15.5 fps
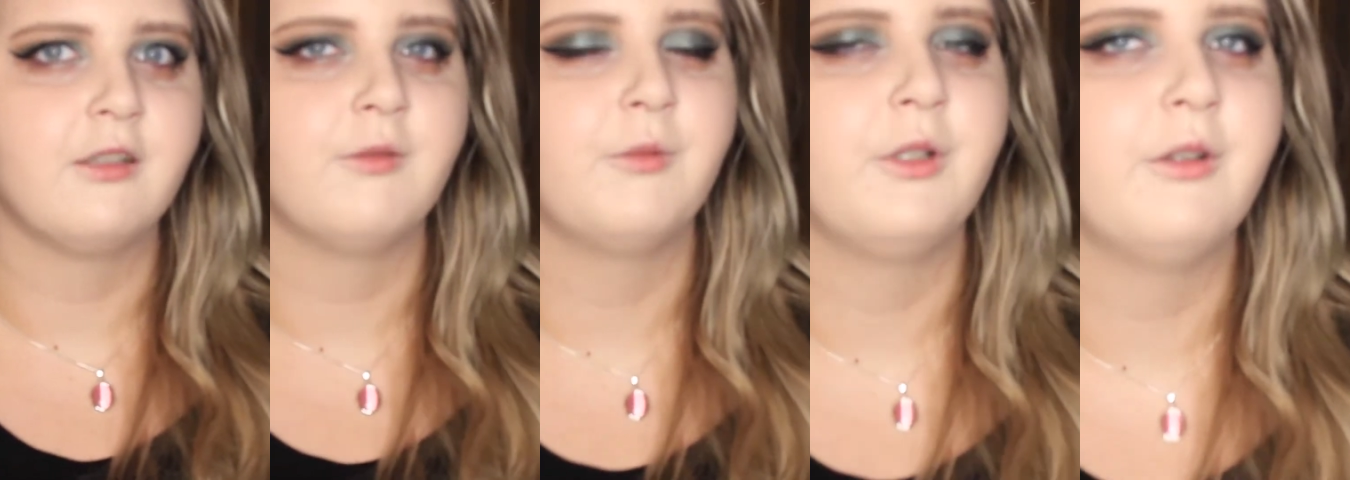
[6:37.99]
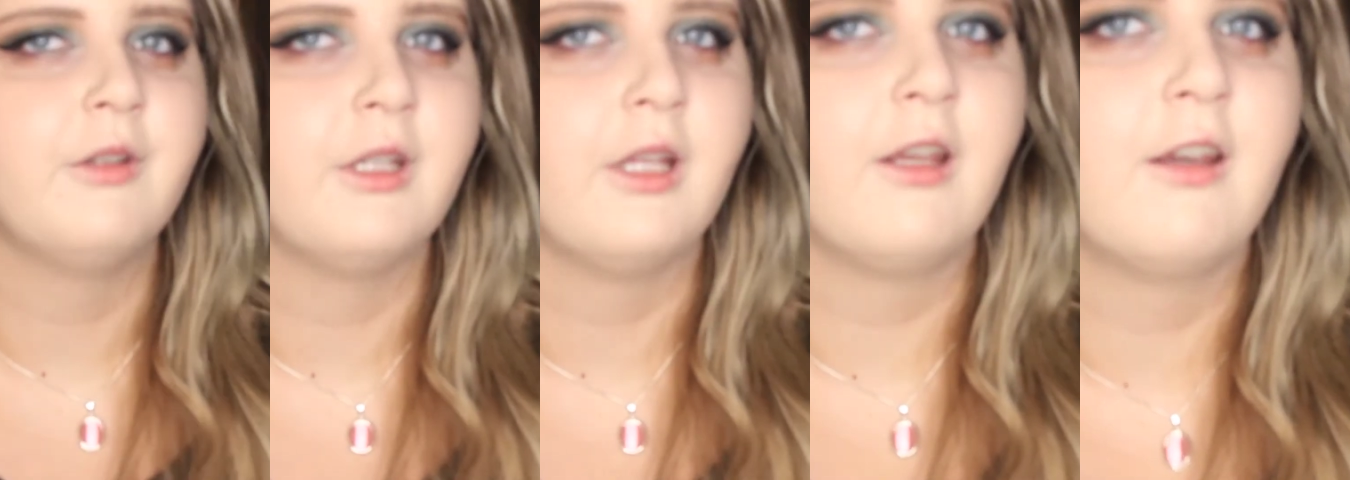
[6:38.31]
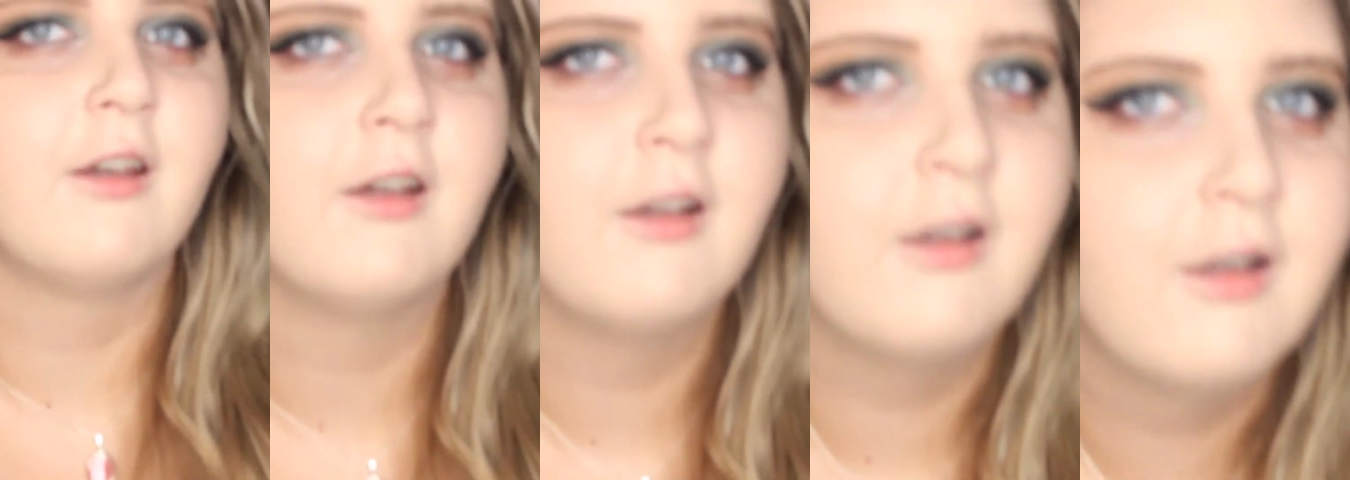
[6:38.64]
What do you think?
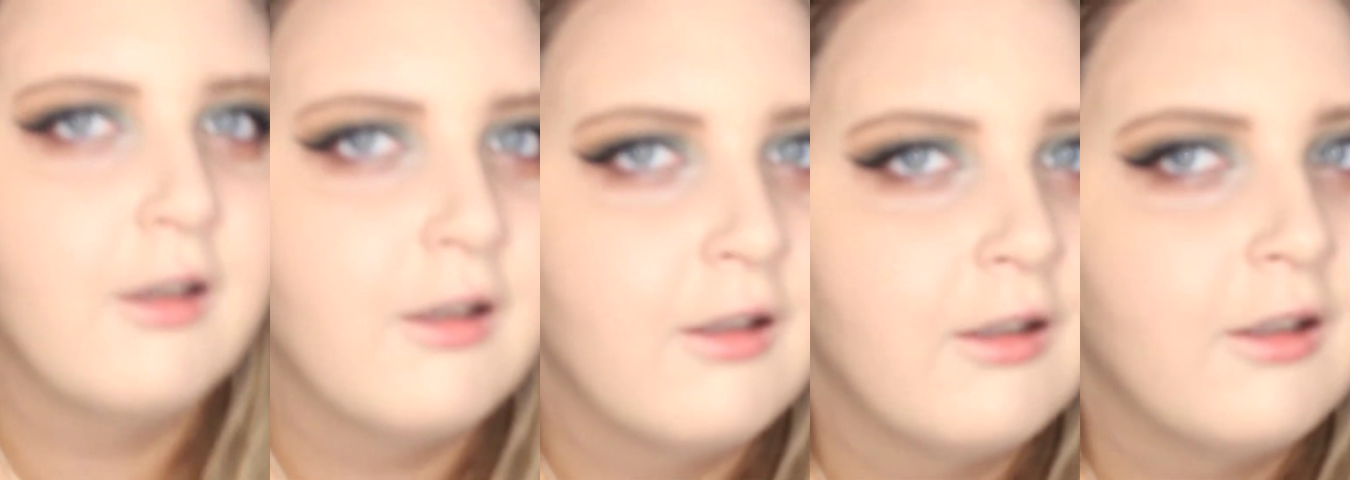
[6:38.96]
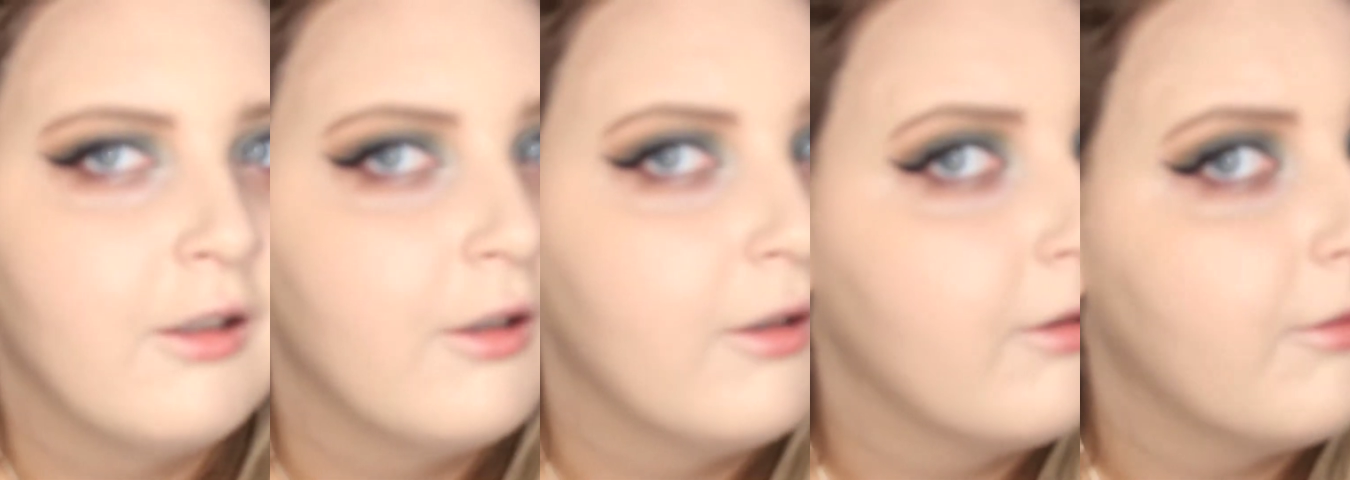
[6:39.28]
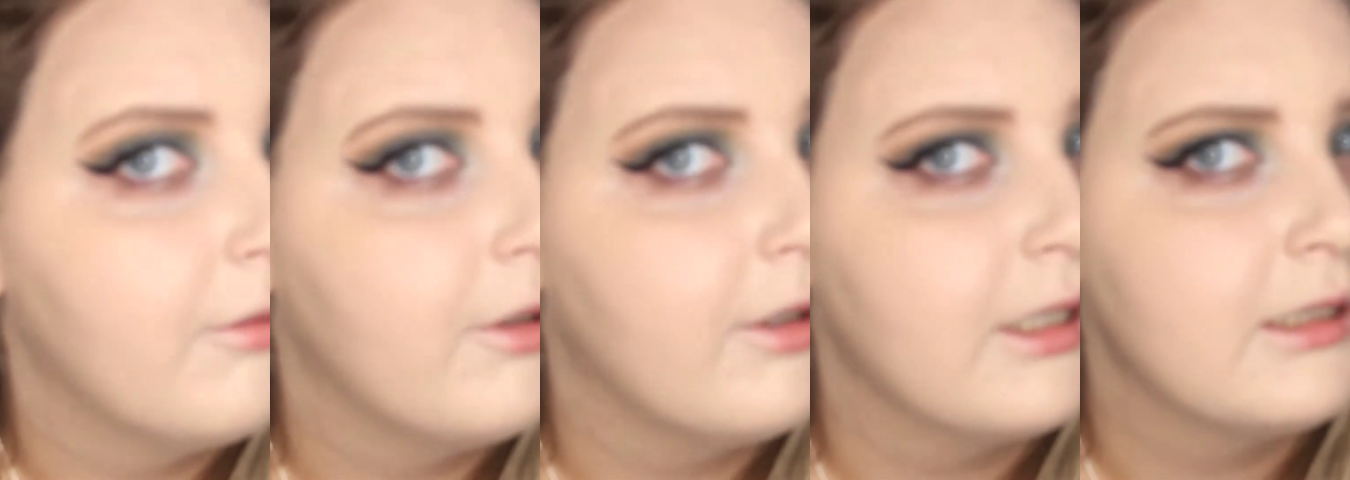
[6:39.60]

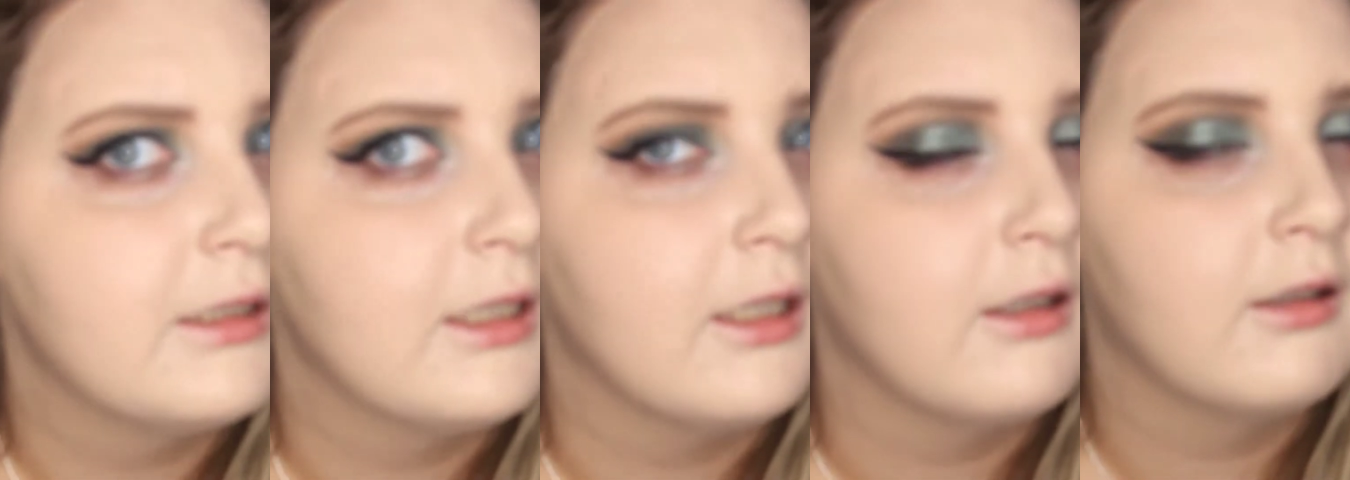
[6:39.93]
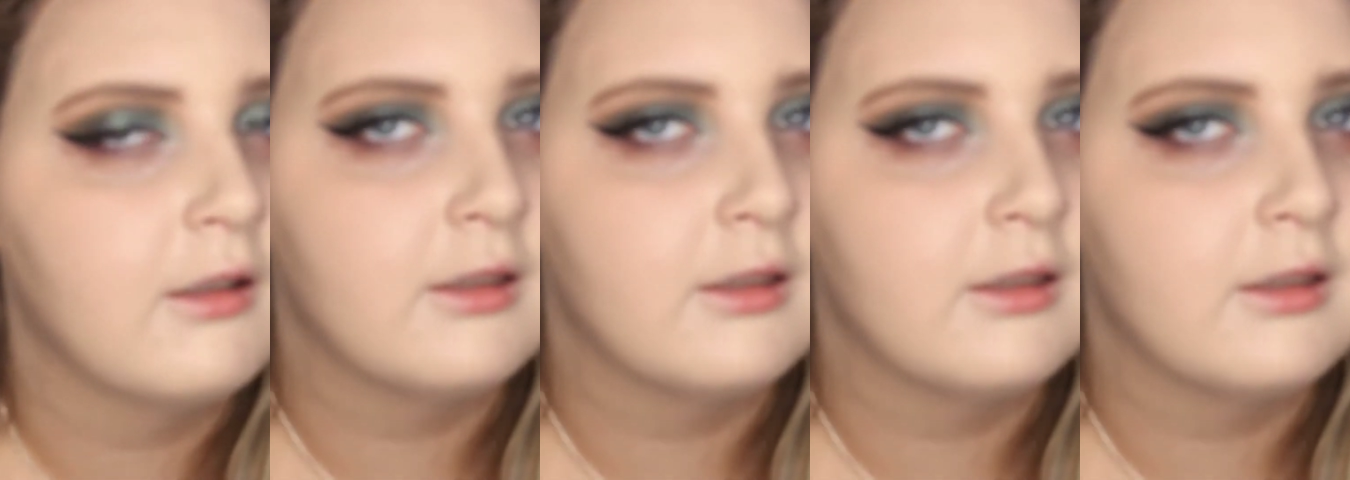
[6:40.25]
What do you guys think?